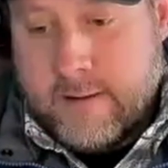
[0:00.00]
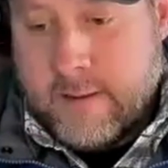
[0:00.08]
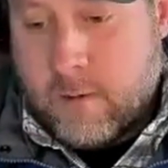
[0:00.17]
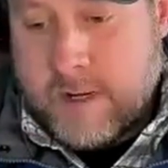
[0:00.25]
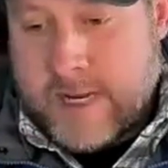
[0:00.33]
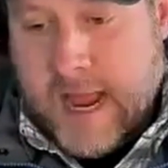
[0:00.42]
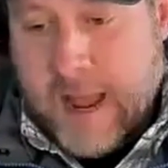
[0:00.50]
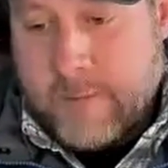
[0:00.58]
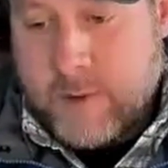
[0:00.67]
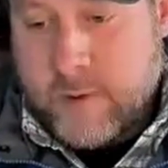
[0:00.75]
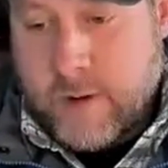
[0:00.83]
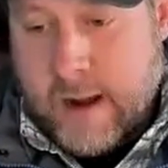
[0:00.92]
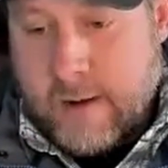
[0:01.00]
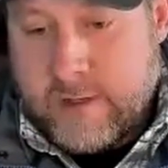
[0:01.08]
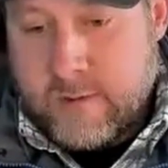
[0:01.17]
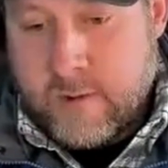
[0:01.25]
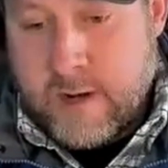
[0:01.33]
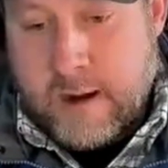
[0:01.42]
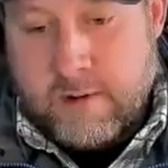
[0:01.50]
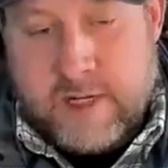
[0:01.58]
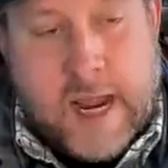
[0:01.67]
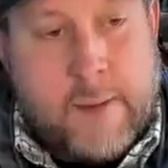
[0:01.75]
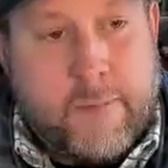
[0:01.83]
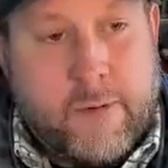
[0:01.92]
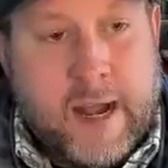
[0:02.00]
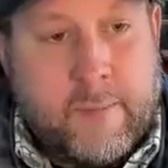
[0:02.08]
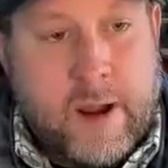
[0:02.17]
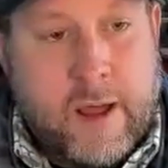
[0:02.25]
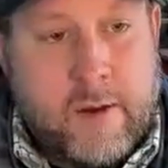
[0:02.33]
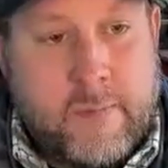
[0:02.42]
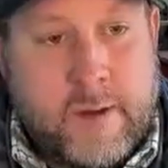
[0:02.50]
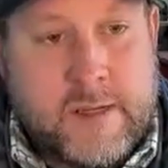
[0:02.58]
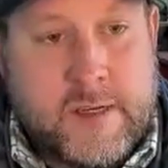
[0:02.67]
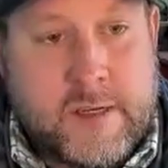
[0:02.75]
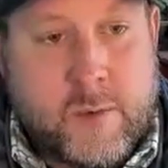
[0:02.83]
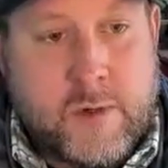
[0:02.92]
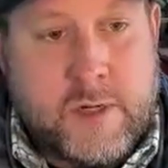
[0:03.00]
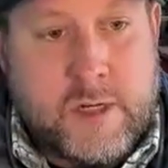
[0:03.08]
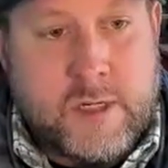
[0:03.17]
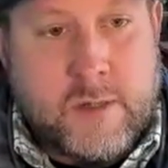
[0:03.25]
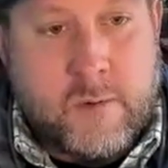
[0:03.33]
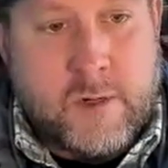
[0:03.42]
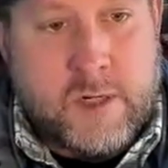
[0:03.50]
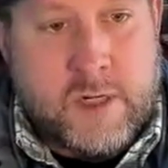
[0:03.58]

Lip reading: there were times when I was operating my other business, which is